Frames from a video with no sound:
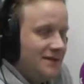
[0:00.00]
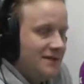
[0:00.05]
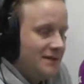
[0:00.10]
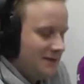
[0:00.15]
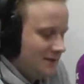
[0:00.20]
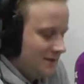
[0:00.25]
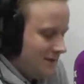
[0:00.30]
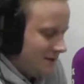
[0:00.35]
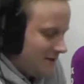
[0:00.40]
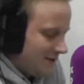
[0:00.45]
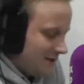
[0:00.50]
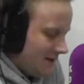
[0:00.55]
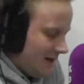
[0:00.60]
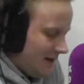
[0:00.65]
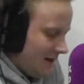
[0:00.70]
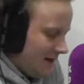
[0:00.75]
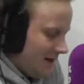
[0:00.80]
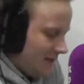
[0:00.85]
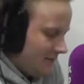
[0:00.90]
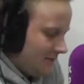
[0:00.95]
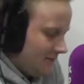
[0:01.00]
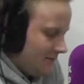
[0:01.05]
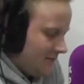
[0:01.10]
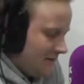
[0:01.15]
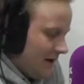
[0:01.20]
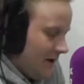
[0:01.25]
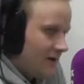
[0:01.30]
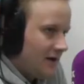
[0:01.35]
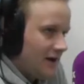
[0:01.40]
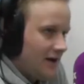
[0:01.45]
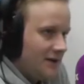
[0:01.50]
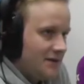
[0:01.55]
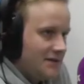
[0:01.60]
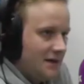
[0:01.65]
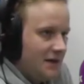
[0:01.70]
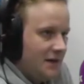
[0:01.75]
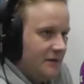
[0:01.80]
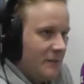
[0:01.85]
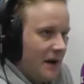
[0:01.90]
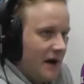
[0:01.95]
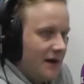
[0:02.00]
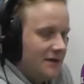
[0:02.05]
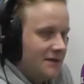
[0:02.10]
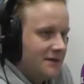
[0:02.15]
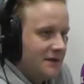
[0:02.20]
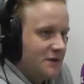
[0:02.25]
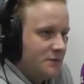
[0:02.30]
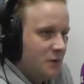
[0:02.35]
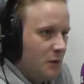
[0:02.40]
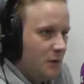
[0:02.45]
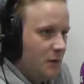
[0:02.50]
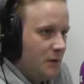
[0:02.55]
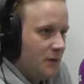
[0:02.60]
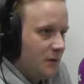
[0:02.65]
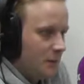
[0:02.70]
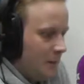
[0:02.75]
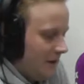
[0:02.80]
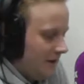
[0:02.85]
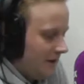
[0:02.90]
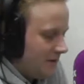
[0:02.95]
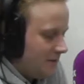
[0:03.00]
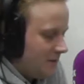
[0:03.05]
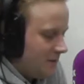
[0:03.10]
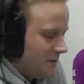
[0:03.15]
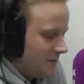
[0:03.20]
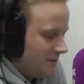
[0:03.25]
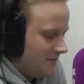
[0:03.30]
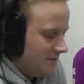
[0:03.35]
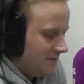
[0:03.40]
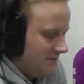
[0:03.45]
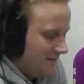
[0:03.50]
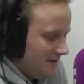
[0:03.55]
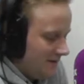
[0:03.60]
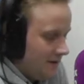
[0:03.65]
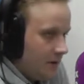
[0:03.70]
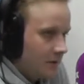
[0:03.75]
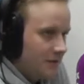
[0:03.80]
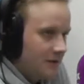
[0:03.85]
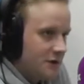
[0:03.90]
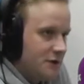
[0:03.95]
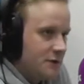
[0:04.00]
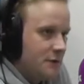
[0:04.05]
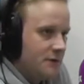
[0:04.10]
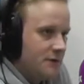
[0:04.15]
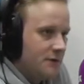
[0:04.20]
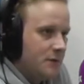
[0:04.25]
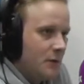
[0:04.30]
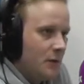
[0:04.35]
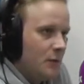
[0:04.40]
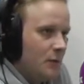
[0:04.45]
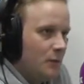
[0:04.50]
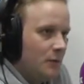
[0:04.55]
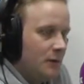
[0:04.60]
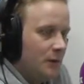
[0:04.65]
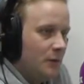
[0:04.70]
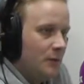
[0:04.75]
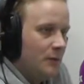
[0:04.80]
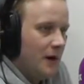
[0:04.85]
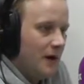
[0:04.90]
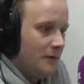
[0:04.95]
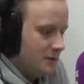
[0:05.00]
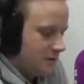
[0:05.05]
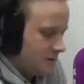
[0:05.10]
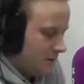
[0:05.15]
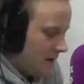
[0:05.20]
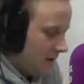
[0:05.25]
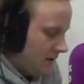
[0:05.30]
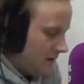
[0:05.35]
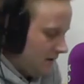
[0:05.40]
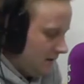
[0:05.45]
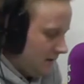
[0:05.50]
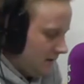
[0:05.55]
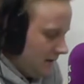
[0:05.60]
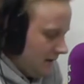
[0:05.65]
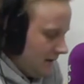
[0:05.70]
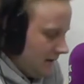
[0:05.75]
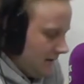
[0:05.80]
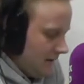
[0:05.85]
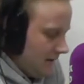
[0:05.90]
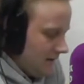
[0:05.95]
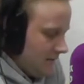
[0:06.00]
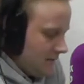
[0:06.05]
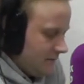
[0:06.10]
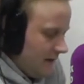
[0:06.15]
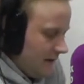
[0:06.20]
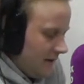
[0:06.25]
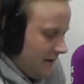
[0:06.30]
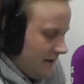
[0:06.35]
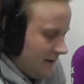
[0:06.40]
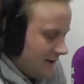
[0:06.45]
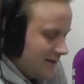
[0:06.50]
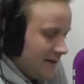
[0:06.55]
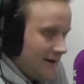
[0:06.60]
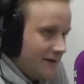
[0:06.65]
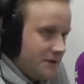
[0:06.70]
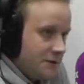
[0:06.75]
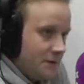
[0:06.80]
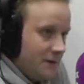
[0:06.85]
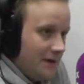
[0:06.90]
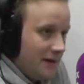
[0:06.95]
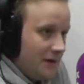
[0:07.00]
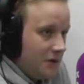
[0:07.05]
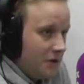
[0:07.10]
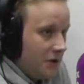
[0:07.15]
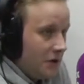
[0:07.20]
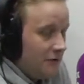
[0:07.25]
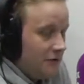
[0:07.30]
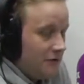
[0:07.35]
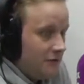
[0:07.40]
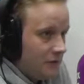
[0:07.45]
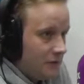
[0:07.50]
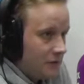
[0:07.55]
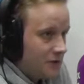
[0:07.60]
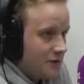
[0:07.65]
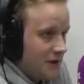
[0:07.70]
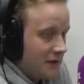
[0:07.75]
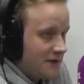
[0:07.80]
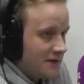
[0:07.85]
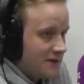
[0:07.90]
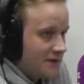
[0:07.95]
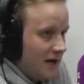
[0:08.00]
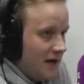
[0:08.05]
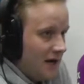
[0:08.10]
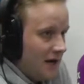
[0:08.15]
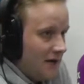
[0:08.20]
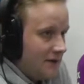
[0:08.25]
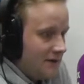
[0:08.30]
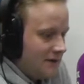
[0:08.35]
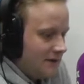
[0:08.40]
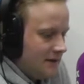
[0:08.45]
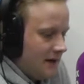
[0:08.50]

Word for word: This is uh, Valkyries A, Bacchus A uh, is probably one of the biggest, but you know this one's probably up there as well. Vikings A this weekend have got a full strength side.